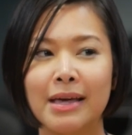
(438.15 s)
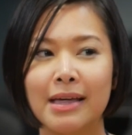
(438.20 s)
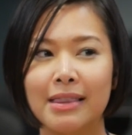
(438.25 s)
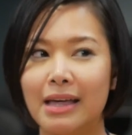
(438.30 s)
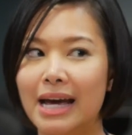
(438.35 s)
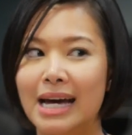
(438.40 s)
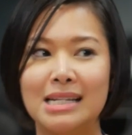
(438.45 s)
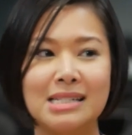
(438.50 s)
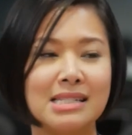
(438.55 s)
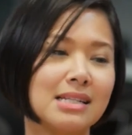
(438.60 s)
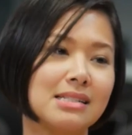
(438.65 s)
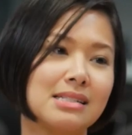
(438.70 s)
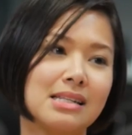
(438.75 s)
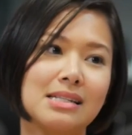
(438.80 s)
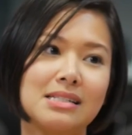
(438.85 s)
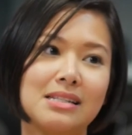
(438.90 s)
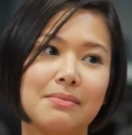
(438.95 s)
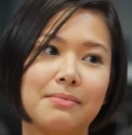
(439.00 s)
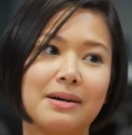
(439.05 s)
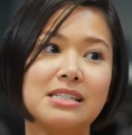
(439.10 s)
The EDSA
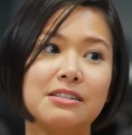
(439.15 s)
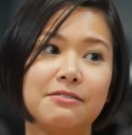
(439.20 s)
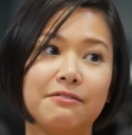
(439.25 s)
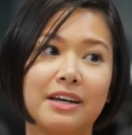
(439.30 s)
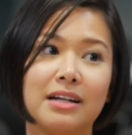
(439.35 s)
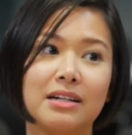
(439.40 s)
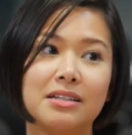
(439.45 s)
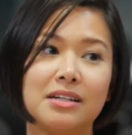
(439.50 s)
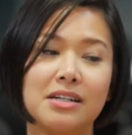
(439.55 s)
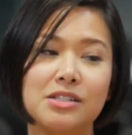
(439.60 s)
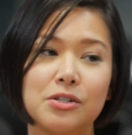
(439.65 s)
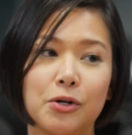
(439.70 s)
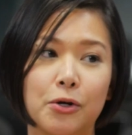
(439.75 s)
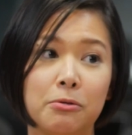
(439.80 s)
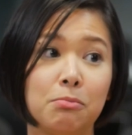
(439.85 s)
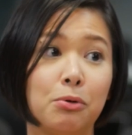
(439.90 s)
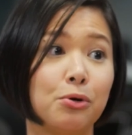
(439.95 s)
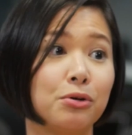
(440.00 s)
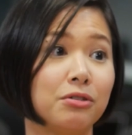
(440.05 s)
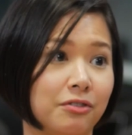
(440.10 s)
system has failed us
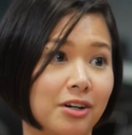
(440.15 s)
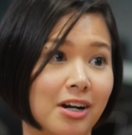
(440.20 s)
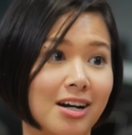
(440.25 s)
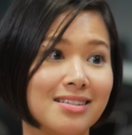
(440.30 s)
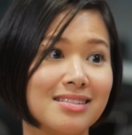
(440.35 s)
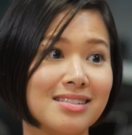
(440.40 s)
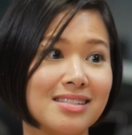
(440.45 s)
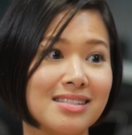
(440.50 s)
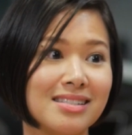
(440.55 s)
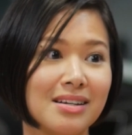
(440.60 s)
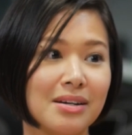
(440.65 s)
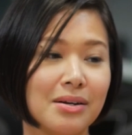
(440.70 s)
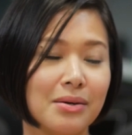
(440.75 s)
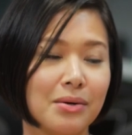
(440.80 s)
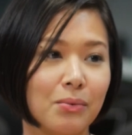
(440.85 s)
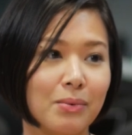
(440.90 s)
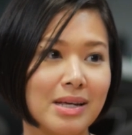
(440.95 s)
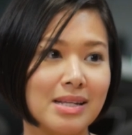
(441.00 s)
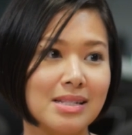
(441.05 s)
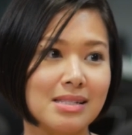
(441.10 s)
on both fronts.
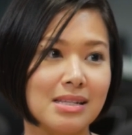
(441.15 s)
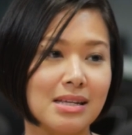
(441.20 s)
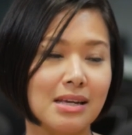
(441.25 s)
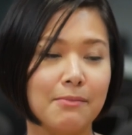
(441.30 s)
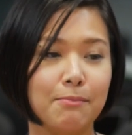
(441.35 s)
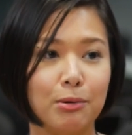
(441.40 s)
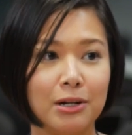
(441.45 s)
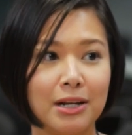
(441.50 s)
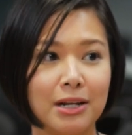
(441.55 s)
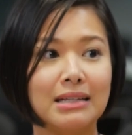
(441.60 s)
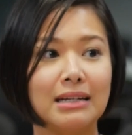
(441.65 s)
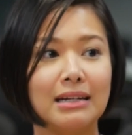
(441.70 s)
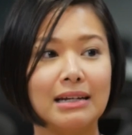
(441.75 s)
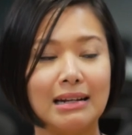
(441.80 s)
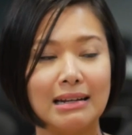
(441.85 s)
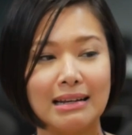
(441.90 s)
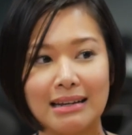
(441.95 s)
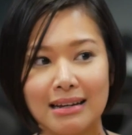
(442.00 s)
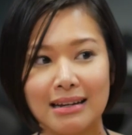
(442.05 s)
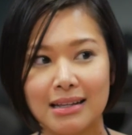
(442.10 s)
We see mm-hmm.
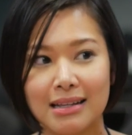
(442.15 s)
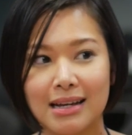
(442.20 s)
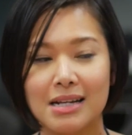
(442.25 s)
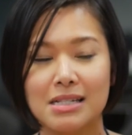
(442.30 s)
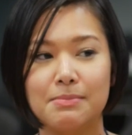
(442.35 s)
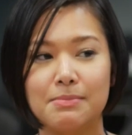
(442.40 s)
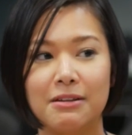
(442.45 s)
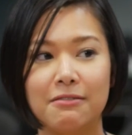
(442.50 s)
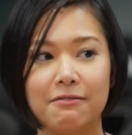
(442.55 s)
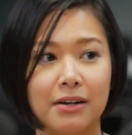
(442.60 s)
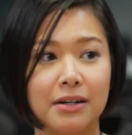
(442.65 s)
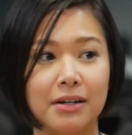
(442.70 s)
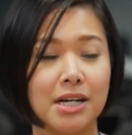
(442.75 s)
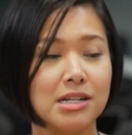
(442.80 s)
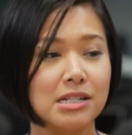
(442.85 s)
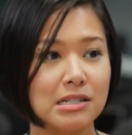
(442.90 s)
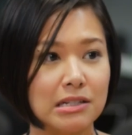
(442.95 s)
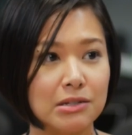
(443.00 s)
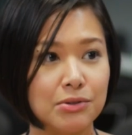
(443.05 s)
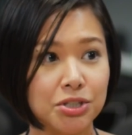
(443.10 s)
politically, it has been very
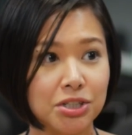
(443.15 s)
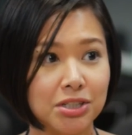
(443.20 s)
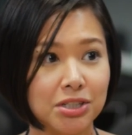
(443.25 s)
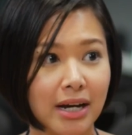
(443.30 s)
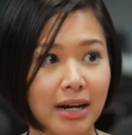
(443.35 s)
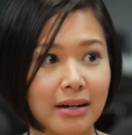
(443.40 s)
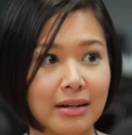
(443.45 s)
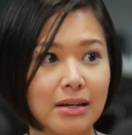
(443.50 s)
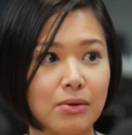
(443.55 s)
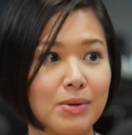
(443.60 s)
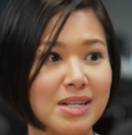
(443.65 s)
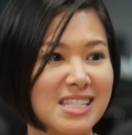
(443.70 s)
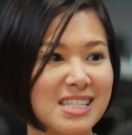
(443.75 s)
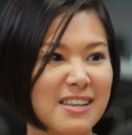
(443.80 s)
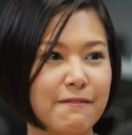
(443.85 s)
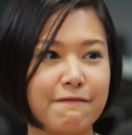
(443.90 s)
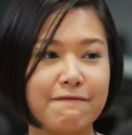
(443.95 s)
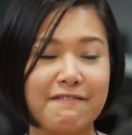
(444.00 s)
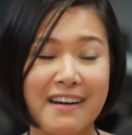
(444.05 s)
exclusionary. We see fat